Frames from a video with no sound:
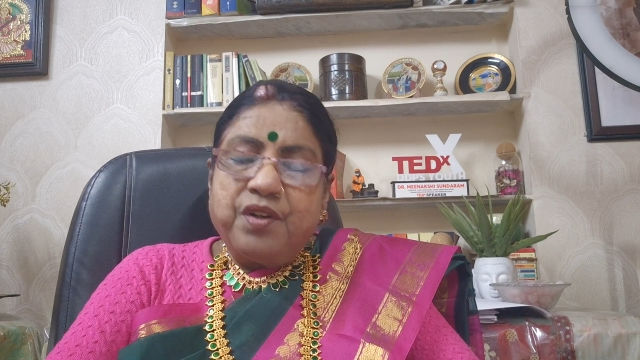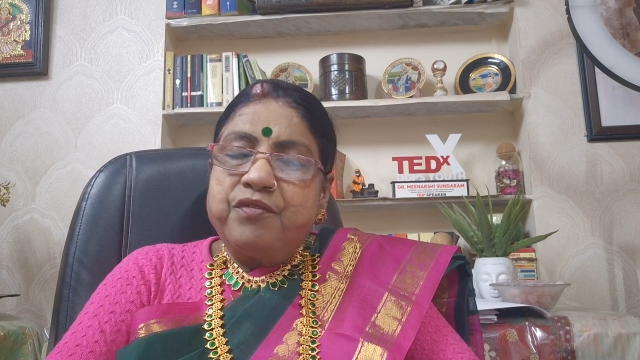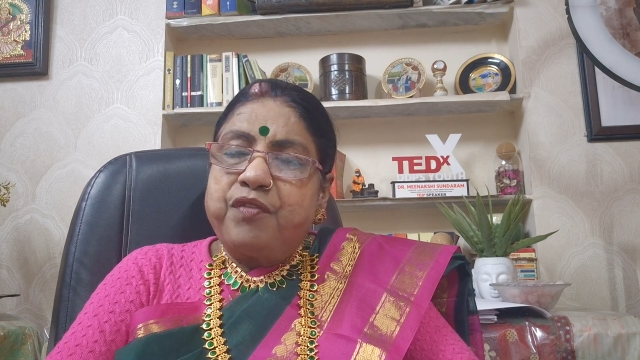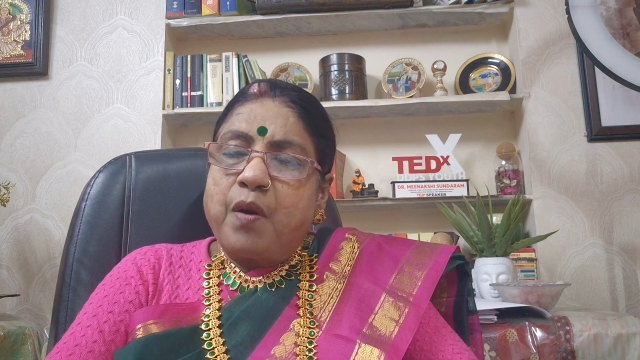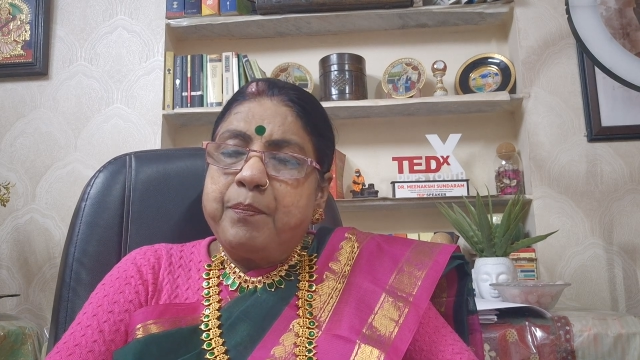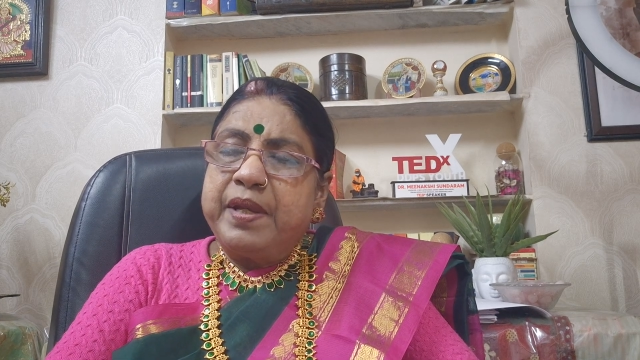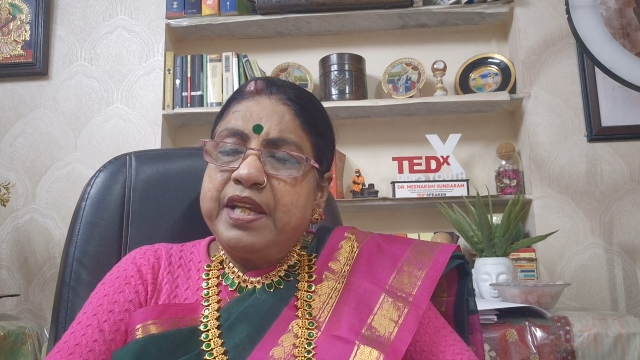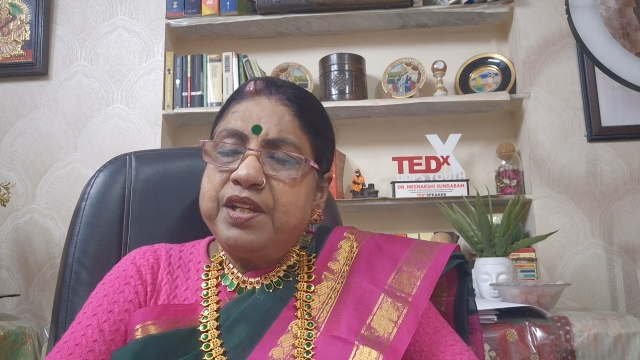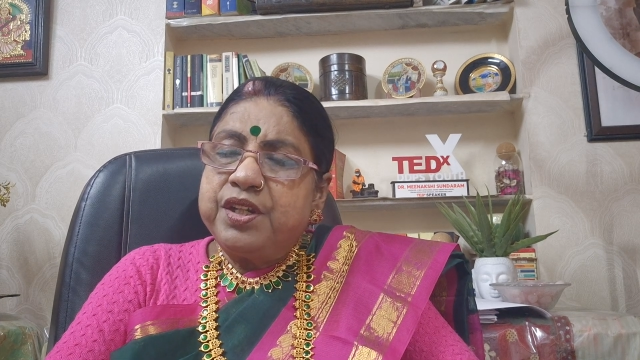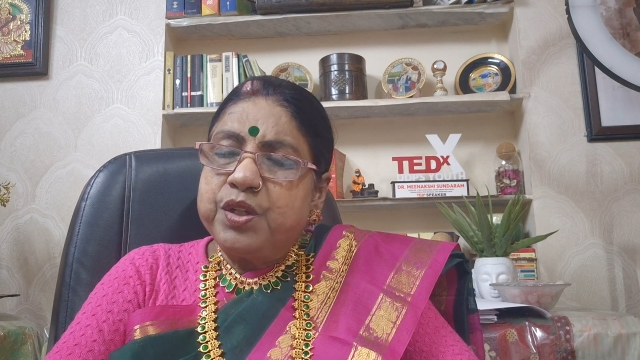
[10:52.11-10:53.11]
for
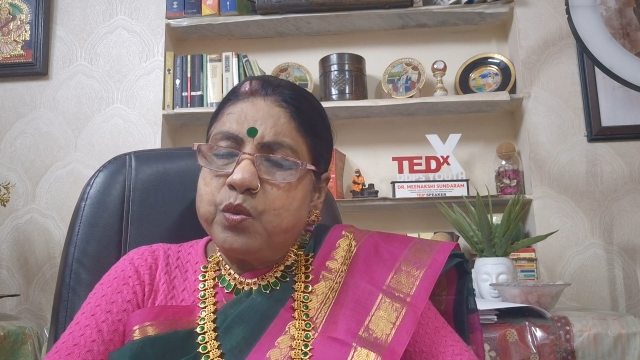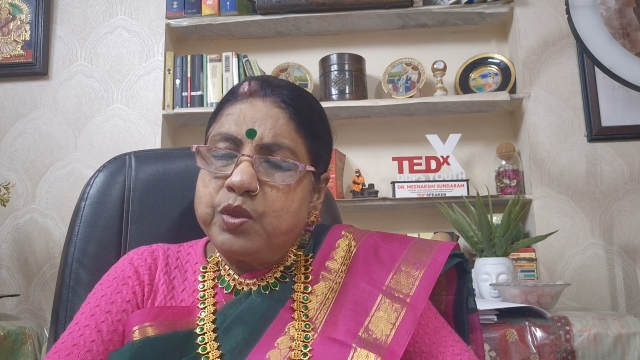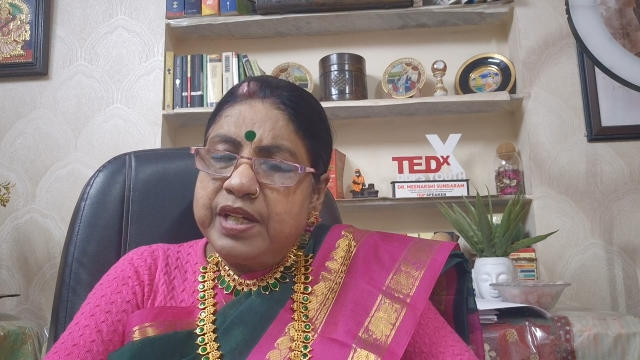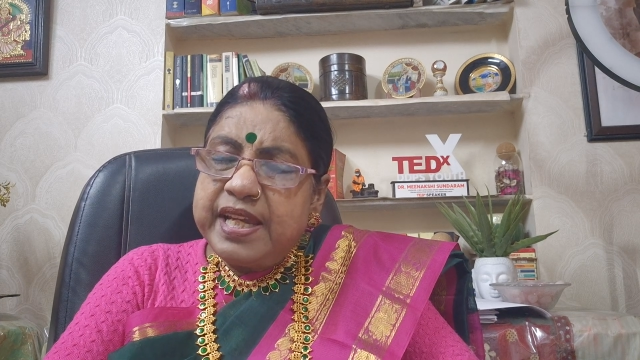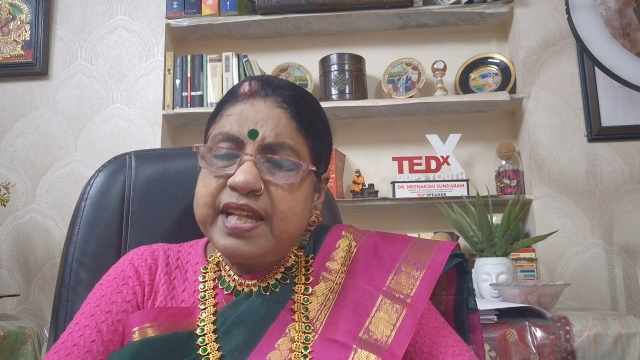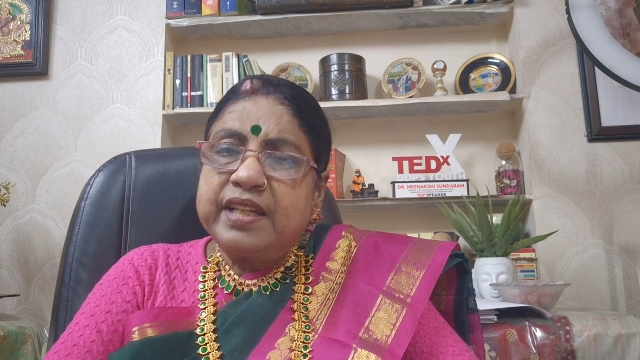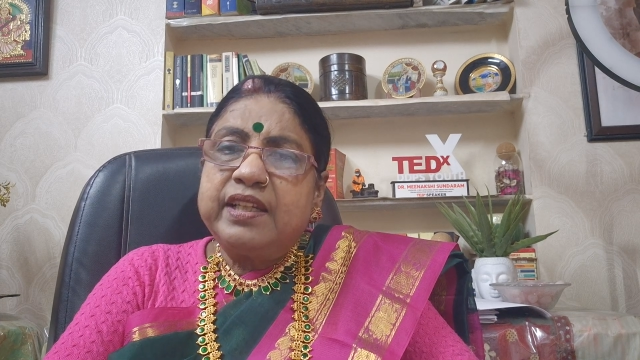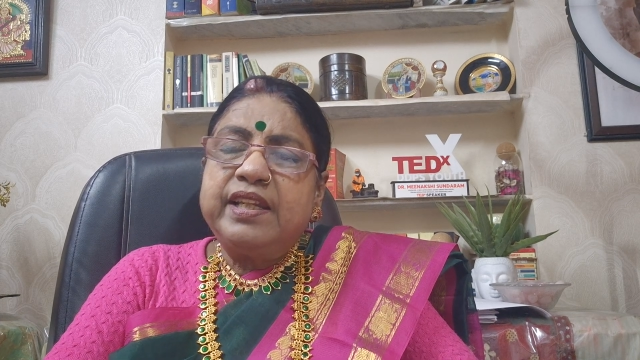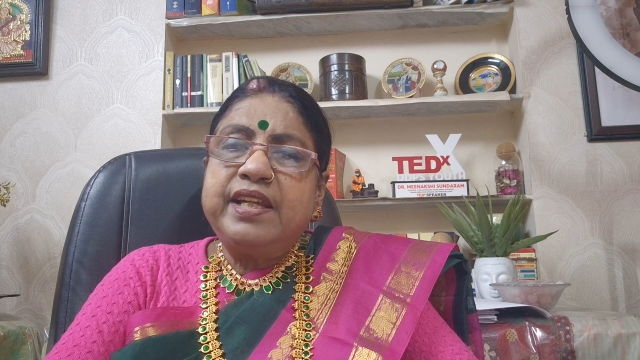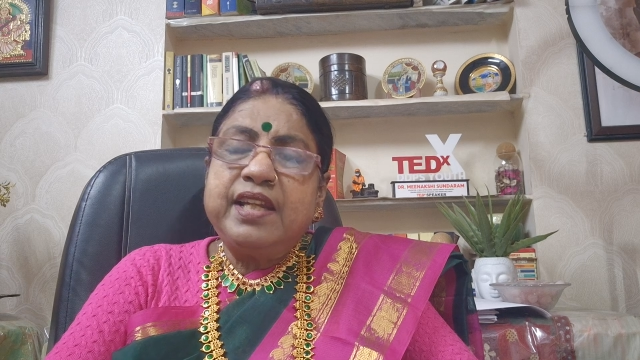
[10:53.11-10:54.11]
being
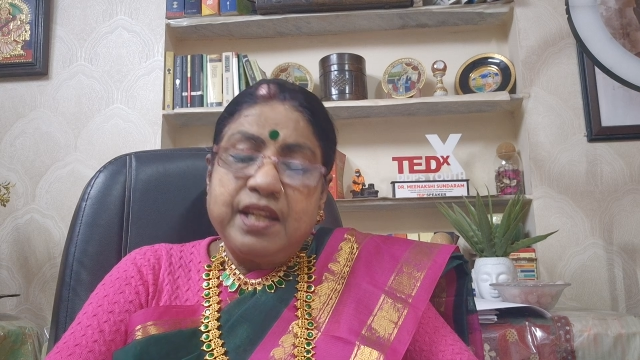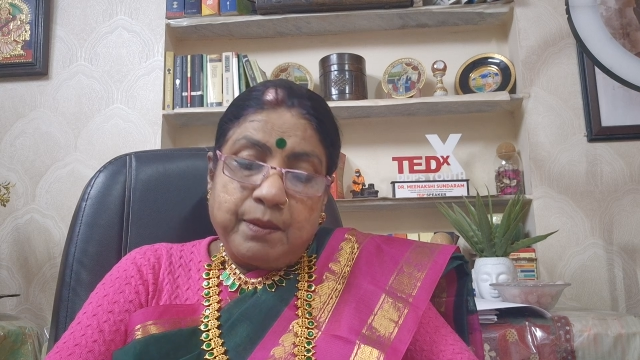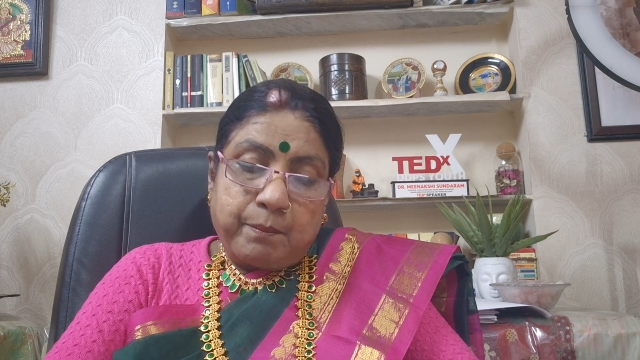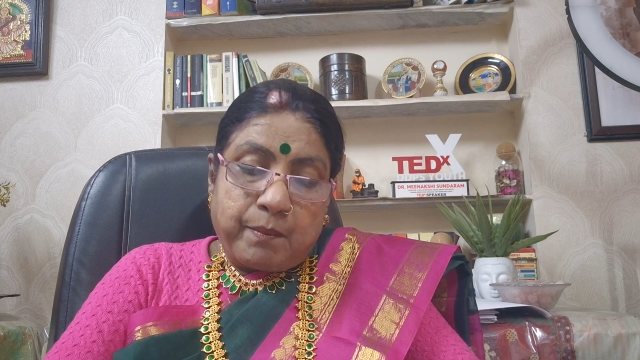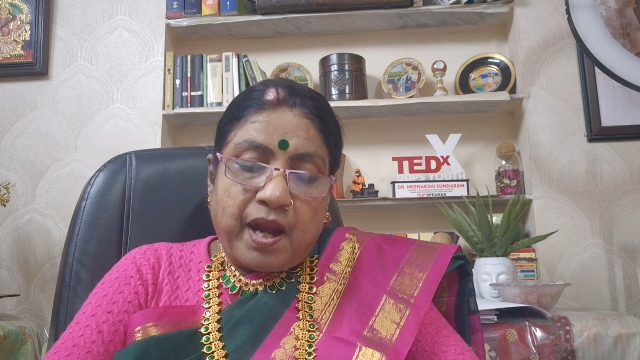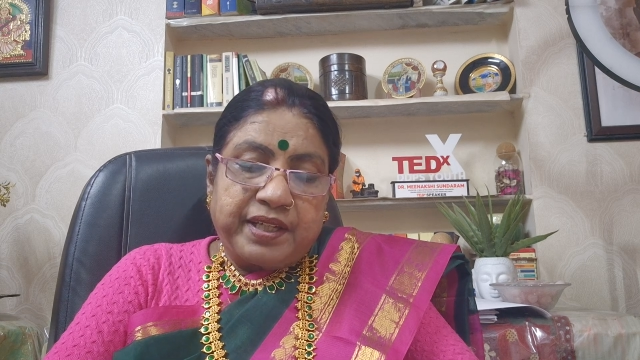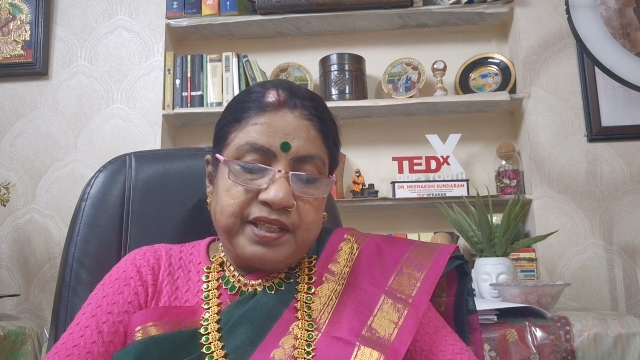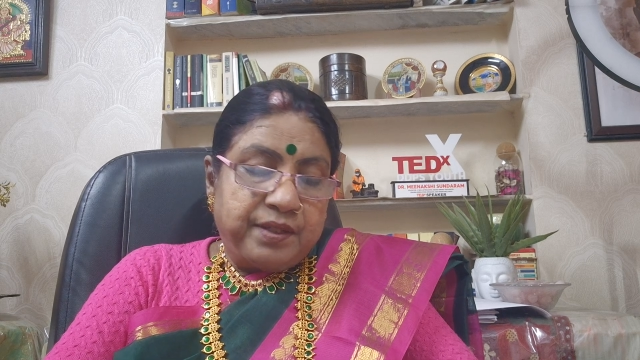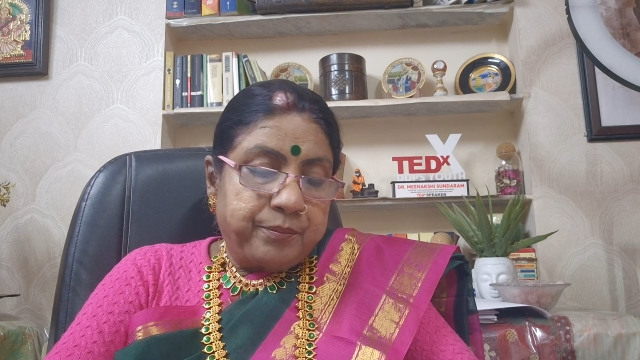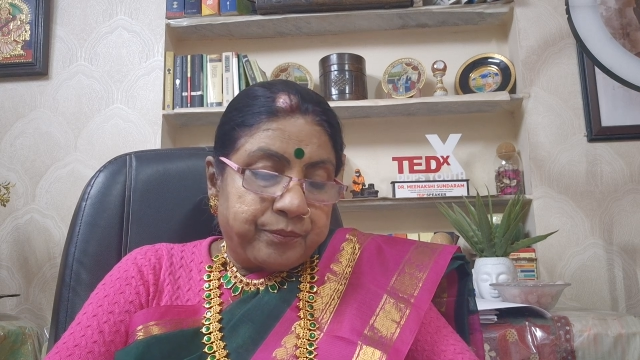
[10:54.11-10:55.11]
uniquely
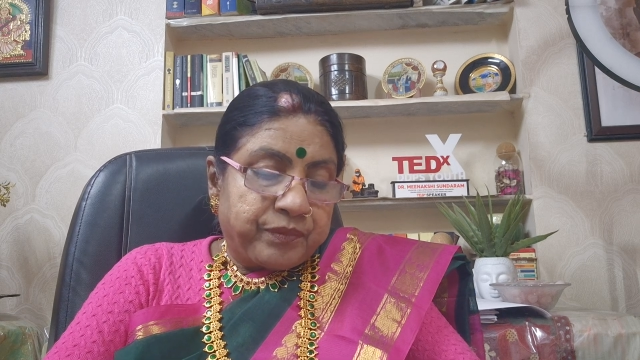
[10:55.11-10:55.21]
mine.